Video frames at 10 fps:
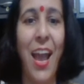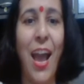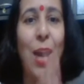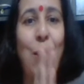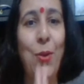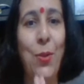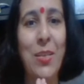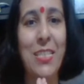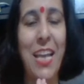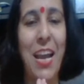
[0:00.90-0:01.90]
Hello,
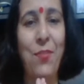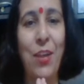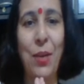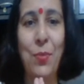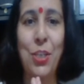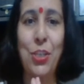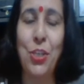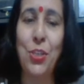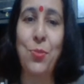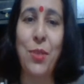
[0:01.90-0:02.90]
Namaste and welcome in the
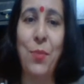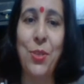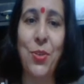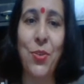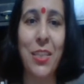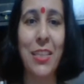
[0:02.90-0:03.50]
series of Cybersecurity.